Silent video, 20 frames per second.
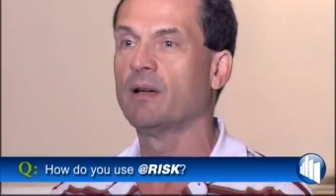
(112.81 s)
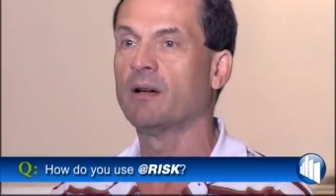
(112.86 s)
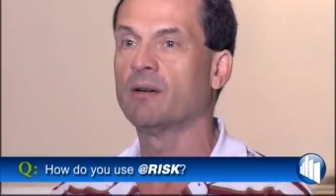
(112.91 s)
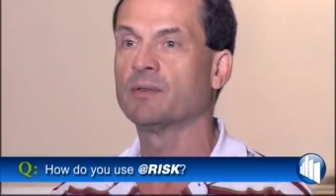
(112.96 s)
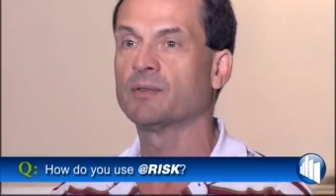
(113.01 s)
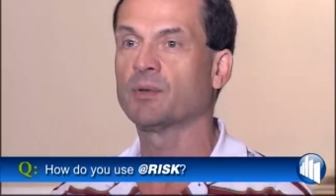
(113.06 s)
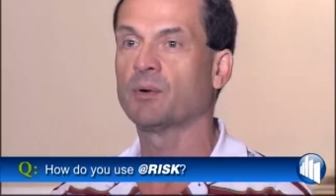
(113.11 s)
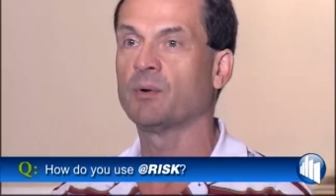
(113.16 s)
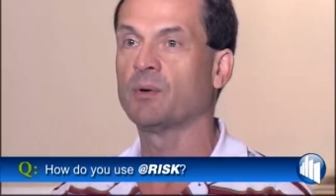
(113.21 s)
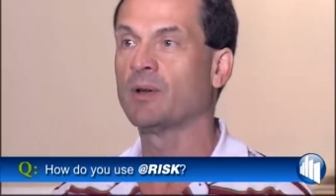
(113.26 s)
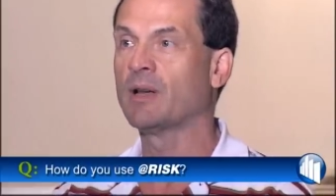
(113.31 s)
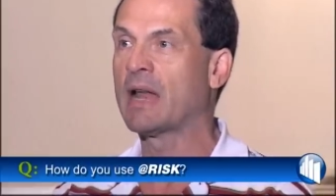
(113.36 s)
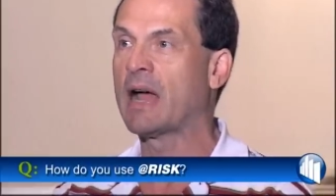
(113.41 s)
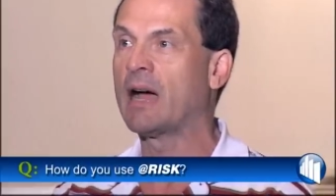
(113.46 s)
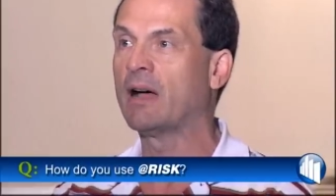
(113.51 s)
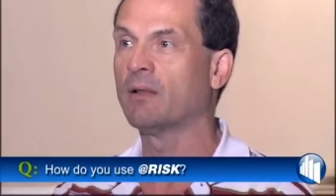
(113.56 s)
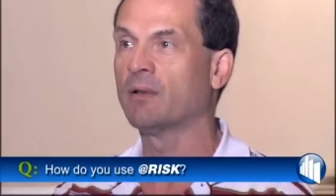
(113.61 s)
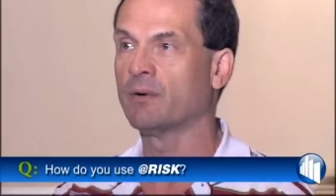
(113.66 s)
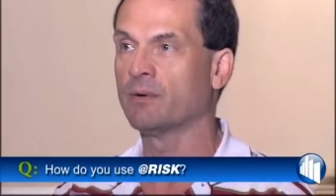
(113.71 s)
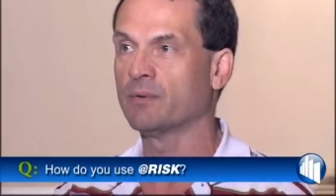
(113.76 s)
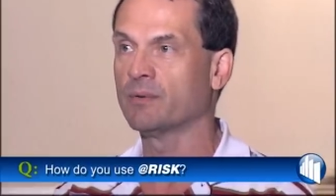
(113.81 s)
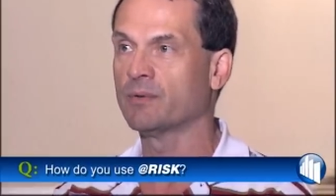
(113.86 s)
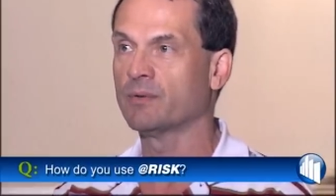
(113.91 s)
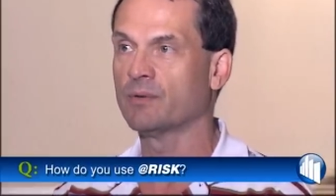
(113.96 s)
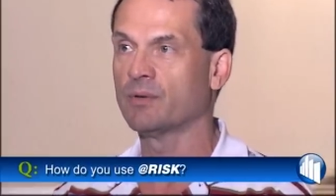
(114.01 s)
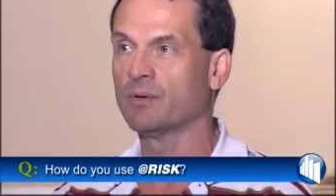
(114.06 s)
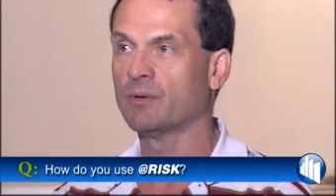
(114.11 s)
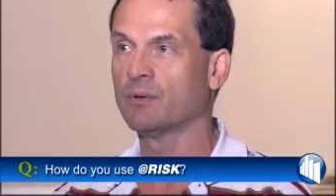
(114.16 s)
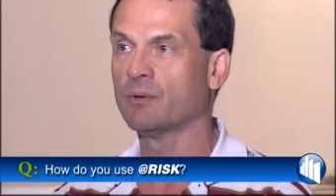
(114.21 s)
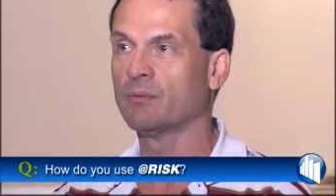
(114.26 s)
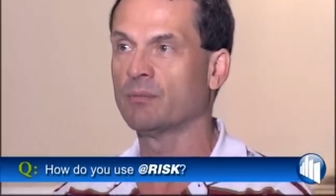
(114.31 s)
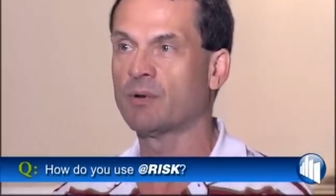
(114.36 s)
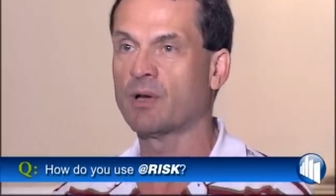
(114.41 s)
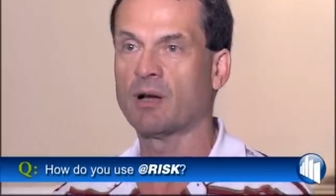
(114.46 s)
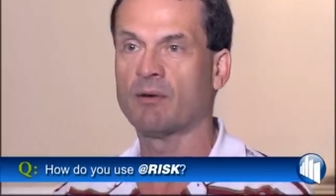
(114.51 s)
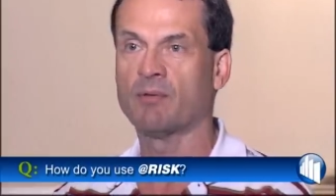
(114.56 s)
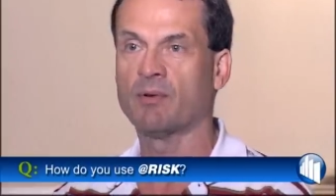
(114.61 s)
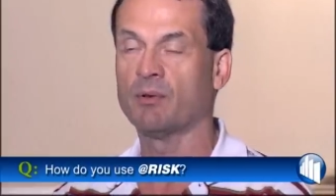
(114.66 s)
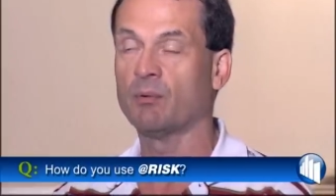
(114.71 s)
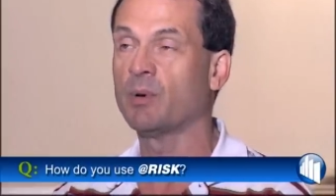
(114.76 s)
of certain dollars to
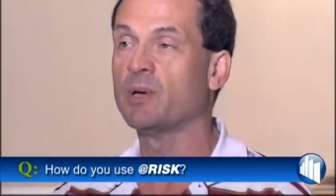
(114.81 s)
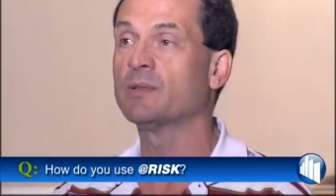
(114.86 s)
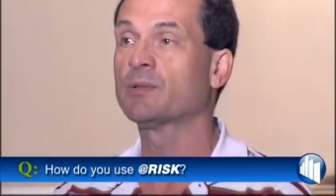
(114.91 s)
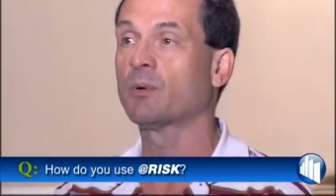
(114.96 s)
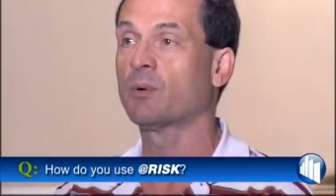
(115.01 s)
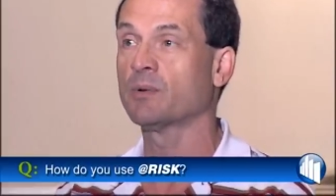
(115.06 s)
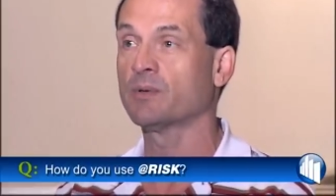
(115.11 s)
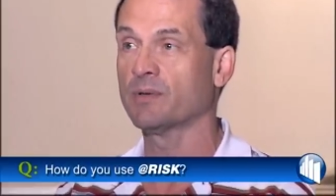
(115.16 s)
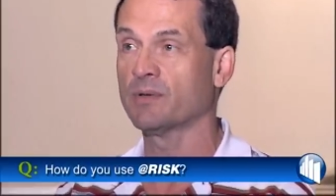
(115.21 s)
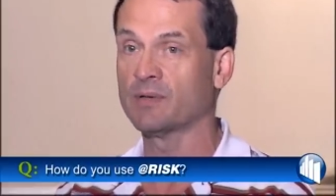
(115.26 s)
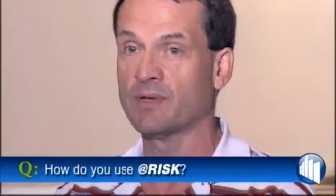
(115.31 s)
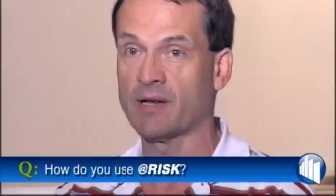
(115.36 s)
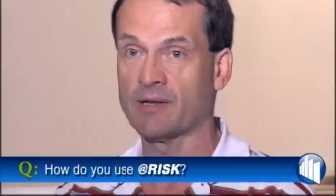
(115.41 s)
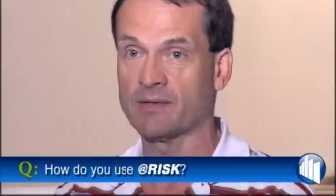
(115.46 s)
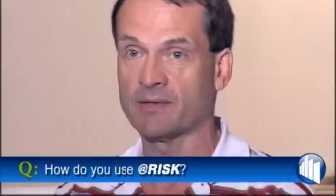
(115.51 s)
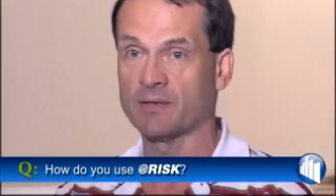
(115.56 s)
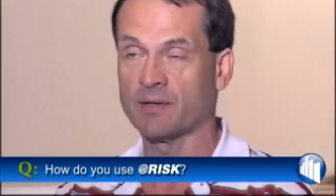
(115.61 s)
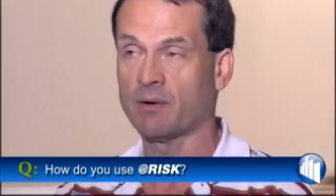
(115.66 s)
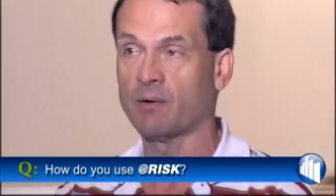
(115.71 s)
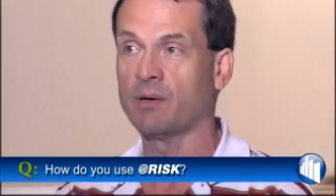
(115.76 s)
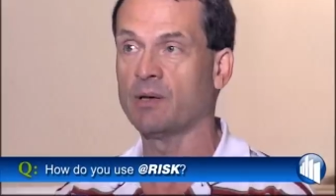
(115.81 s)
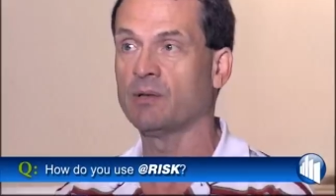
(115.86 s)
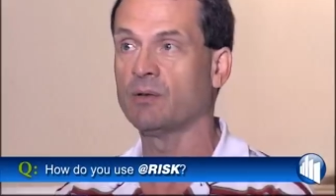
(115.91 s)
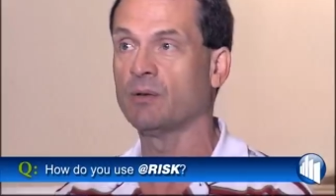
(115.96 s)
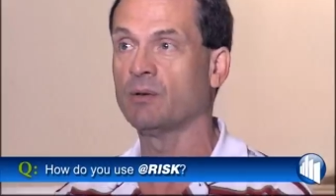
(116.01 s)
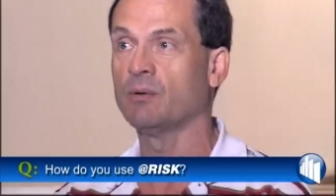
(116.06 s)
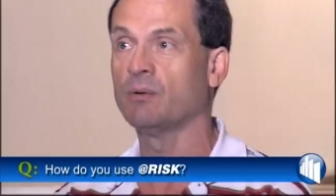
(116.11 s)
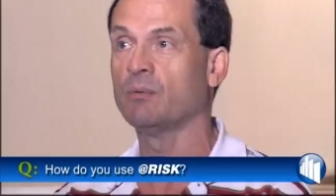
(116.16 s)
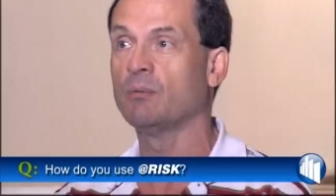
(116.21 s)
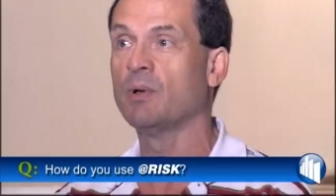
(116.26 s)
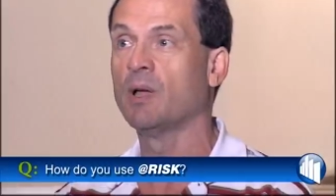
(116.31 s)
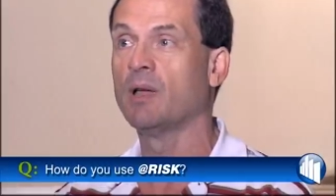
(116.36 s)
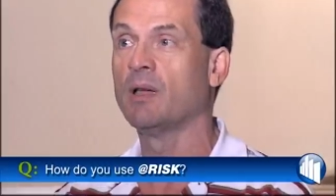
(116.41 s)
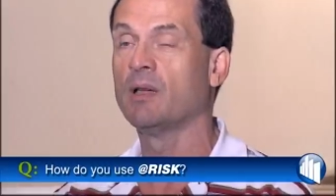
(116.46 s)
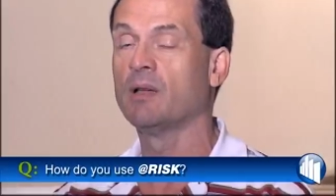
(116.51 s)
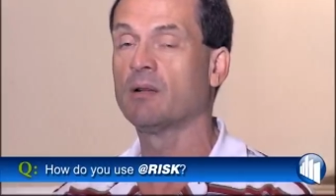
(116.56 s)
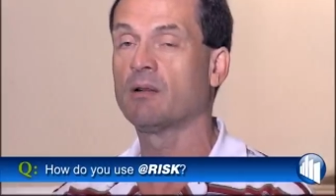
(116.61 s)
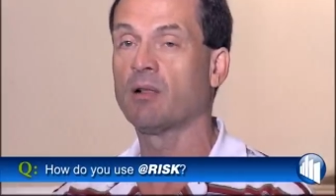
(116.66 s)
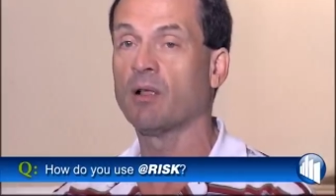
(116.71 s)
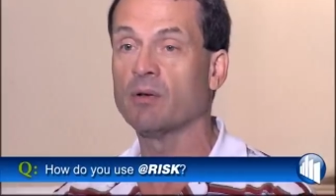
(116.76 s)
cover the resources necessary to
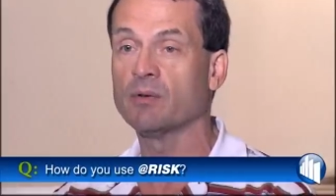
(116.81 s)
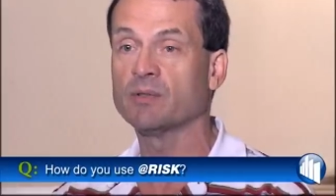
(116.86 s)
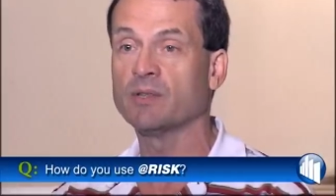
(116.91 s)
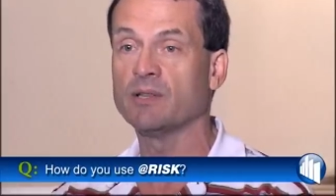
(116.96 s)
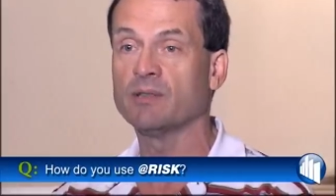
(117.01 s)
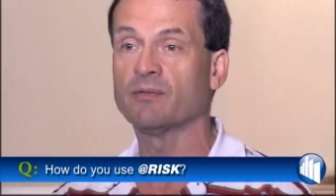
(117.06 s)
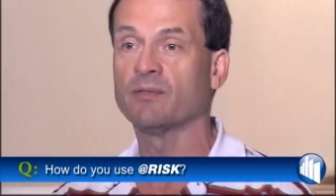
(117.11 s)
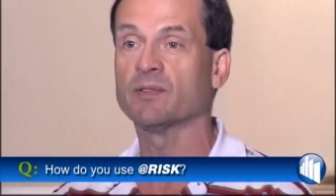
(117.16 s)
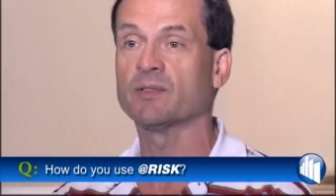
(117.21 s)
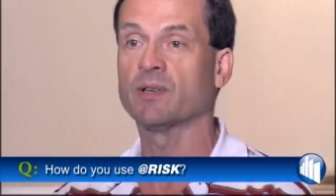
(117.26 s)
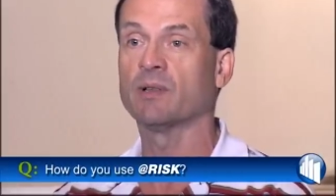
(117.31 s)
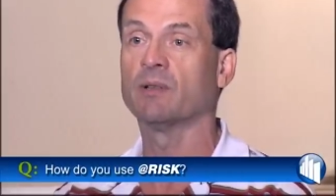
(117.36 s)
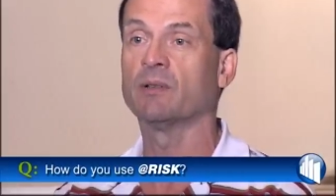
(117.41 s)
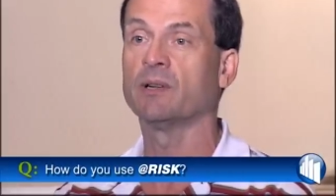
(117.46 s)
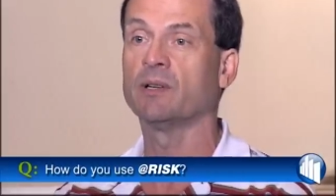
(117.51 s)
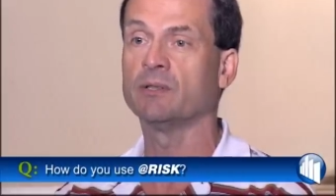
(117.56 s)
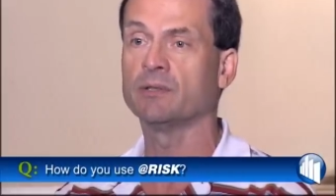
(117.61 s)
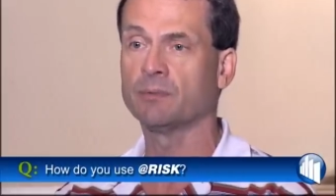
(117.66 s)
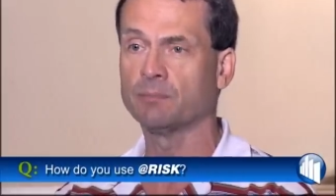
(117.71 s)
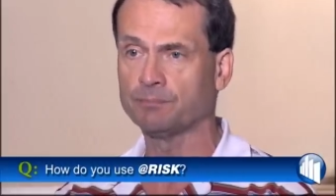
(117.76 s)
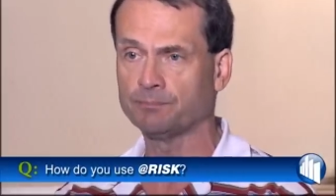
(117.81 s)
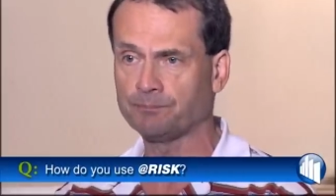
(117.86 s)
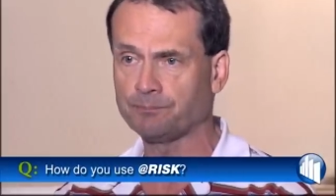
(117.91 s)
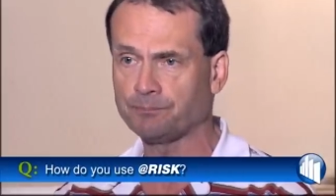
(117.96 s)
close these facilities